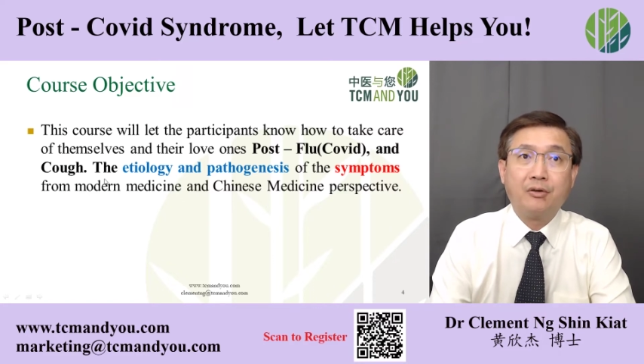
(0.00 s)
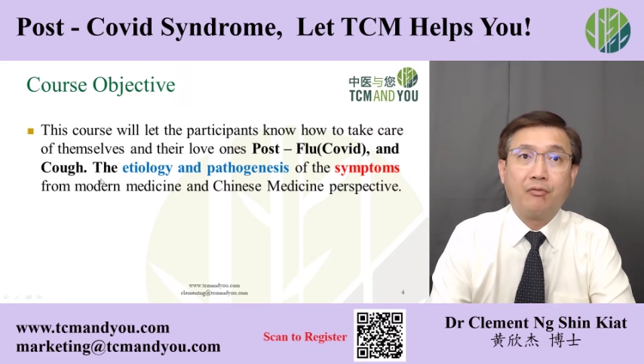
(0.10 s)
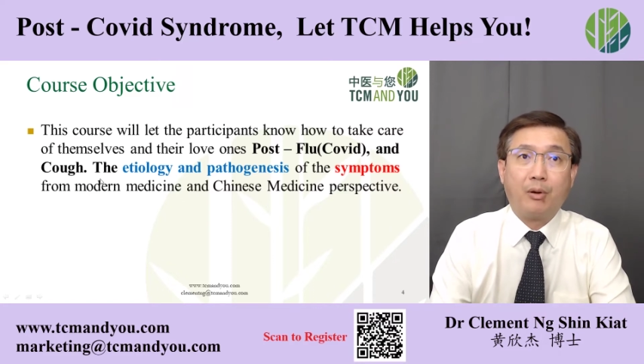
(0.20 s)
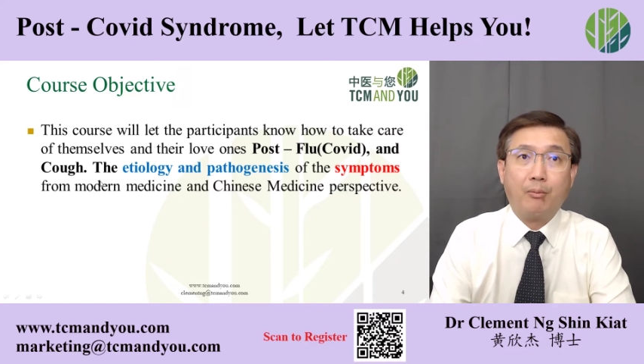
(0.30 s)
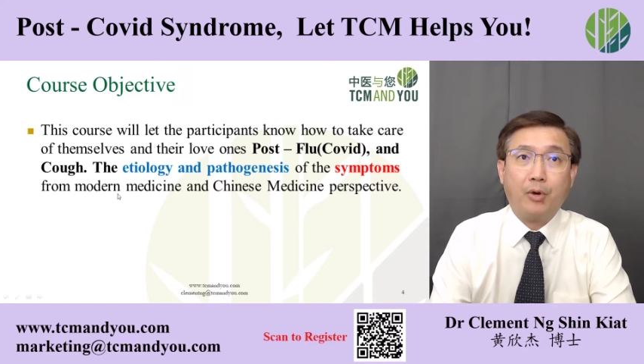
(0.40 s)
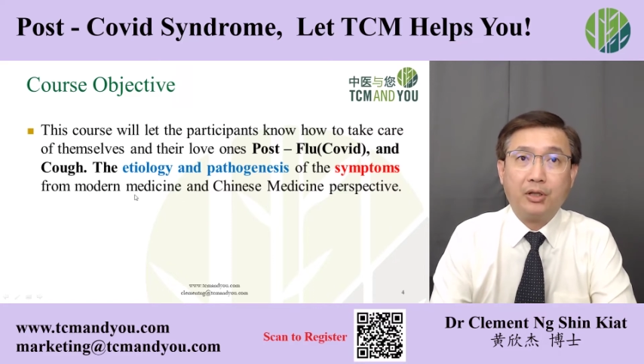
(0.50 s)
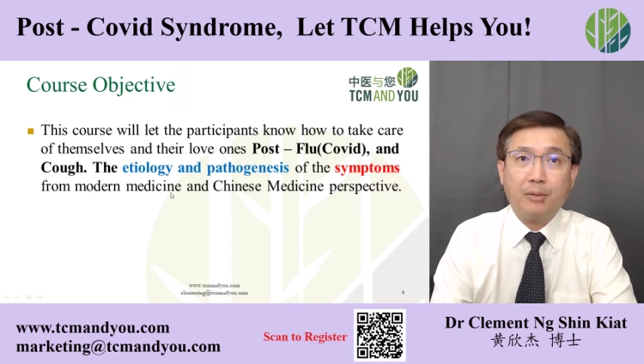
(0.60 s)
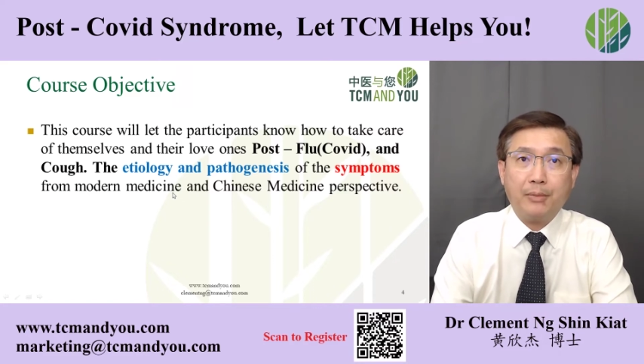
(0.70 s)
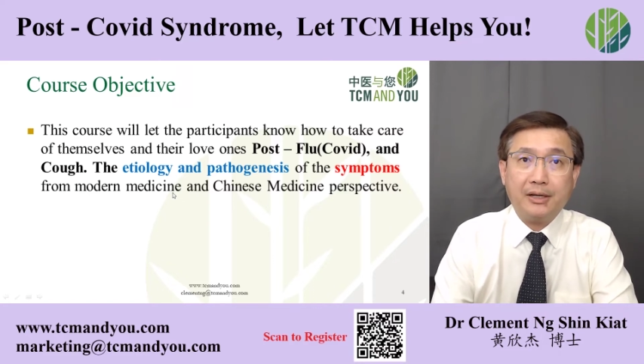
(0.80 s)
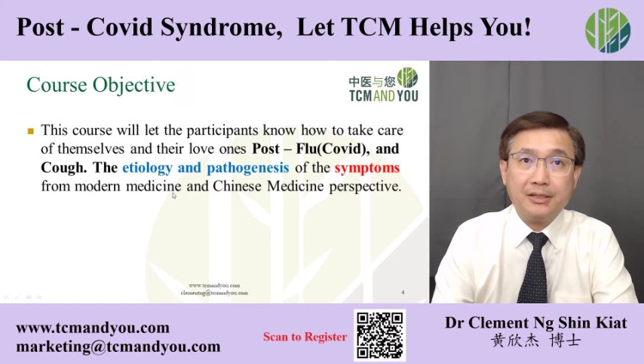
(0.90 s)
from modern
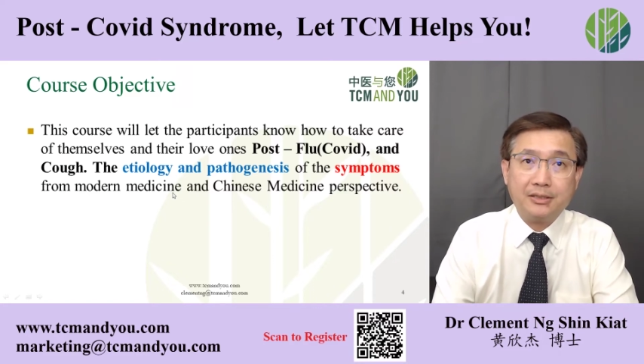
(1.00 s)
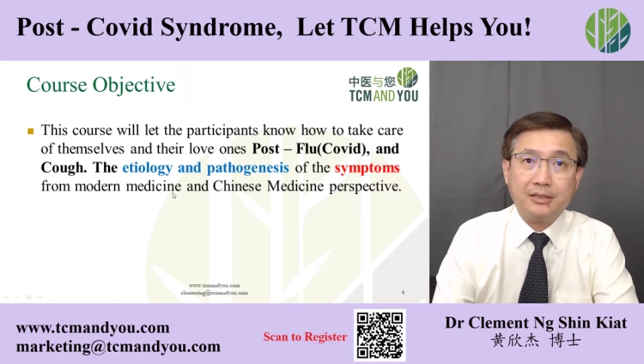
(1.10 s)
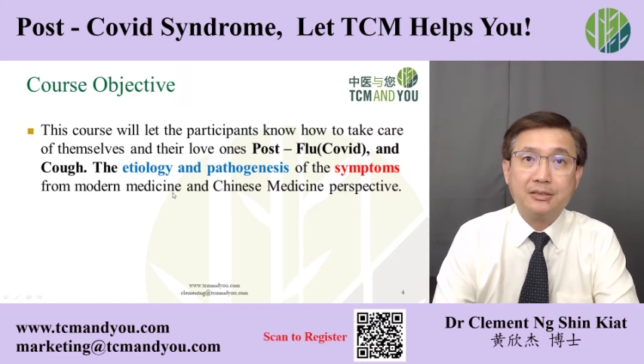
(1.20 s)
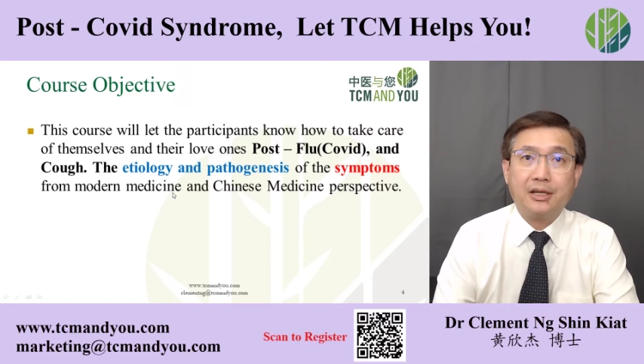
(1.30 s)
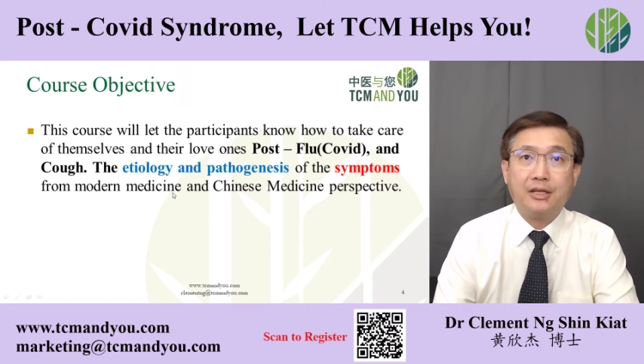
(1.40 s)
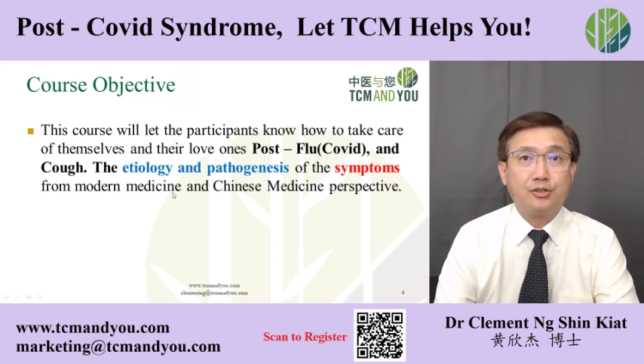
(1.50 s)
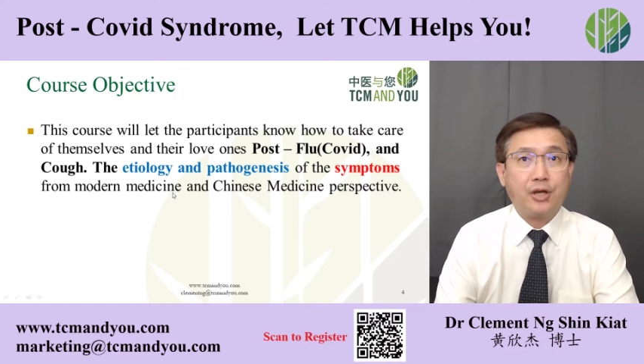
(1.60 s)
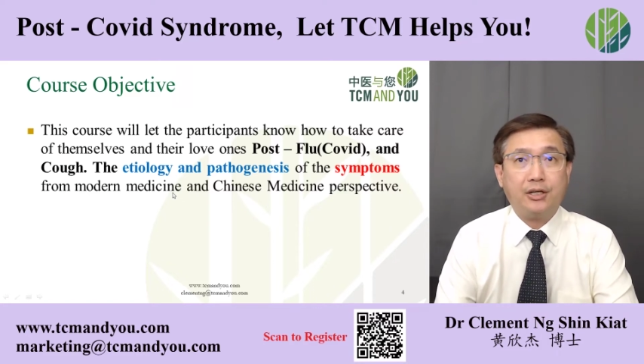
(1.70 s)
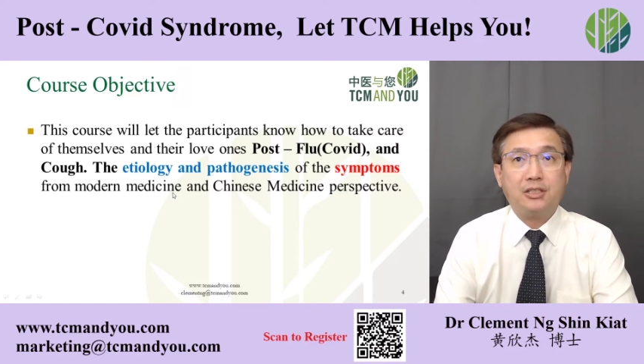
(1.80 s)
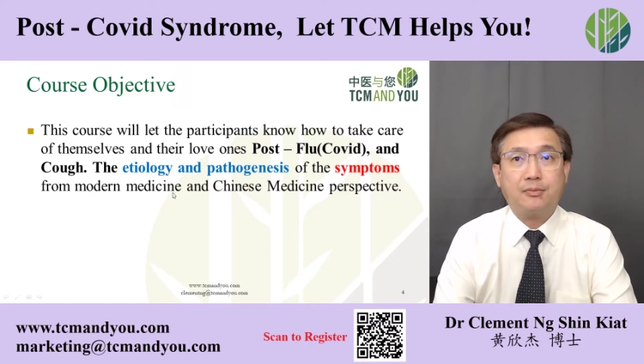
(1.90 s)
medicines and
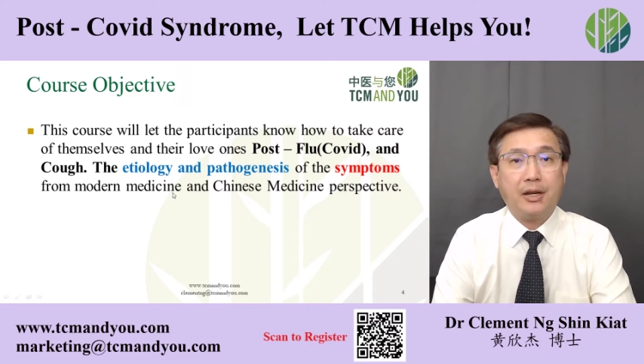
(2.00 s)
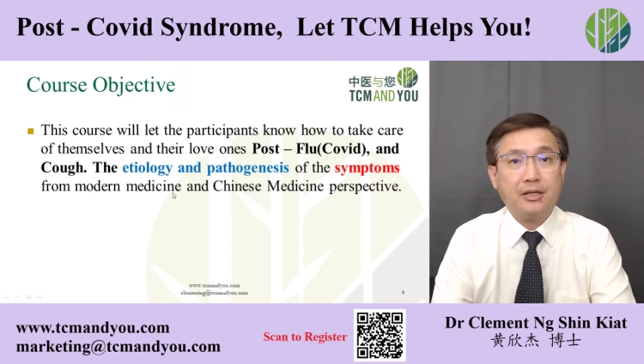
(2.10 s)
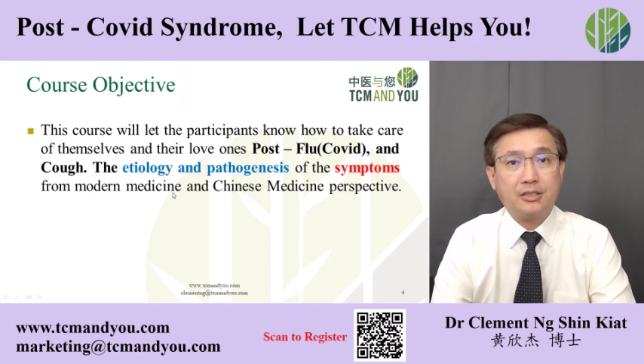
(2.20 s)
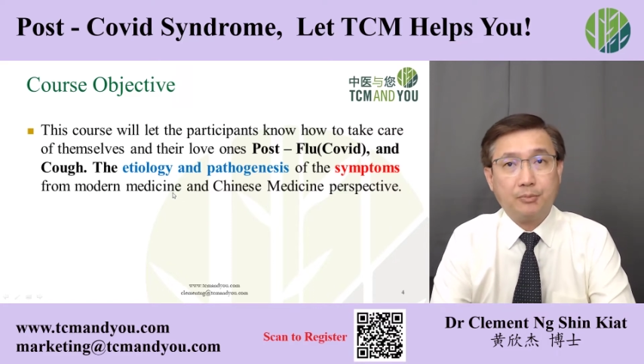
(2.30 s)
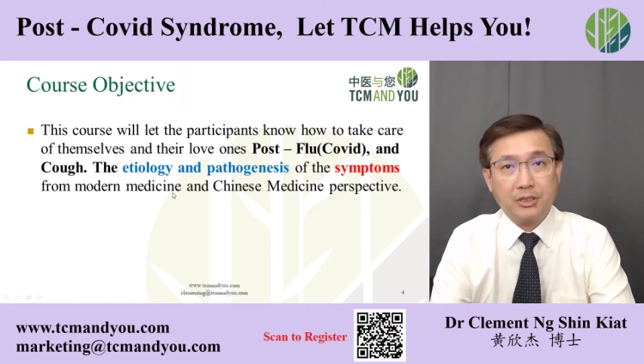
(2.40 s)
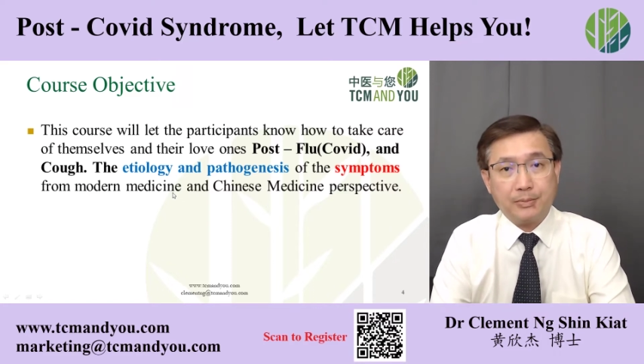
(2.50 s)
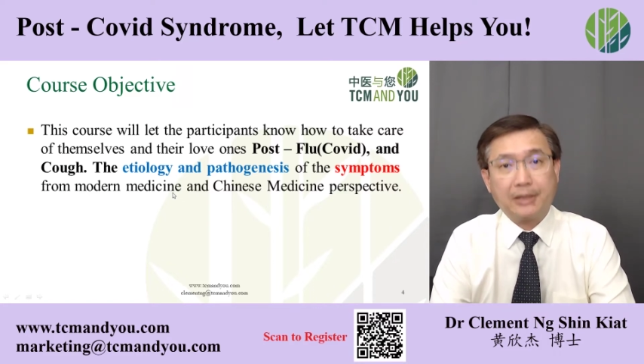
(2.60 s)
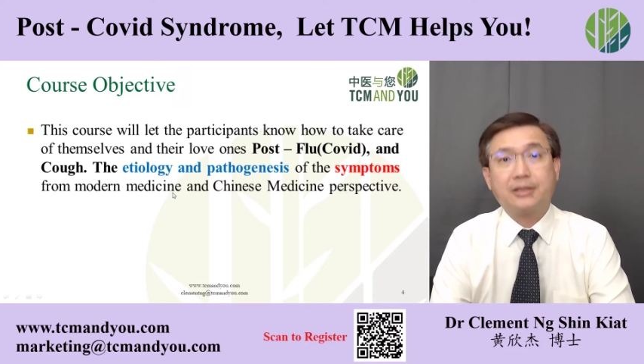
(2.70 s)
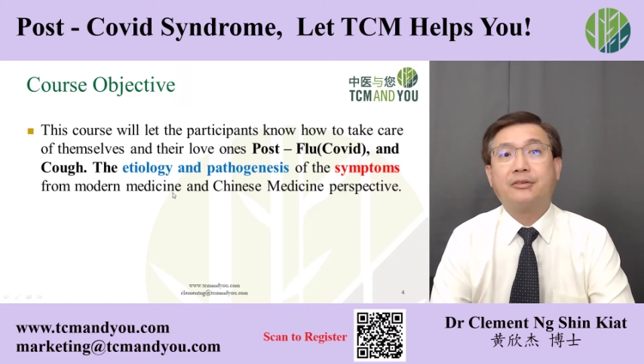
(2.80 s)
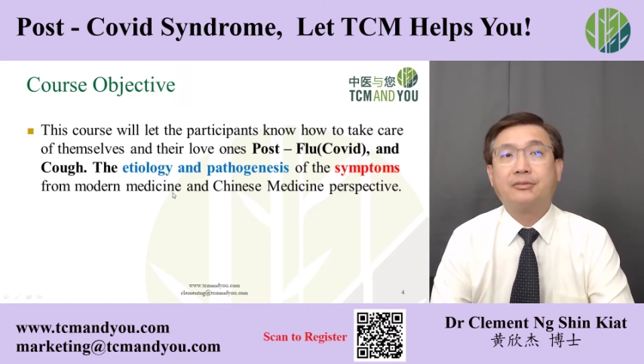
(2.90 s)
Chinese medicine
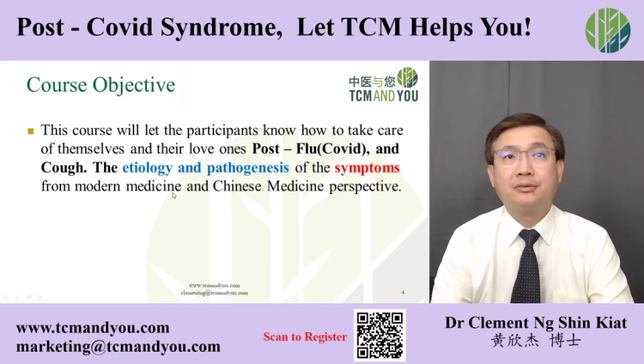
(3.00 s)
perspective.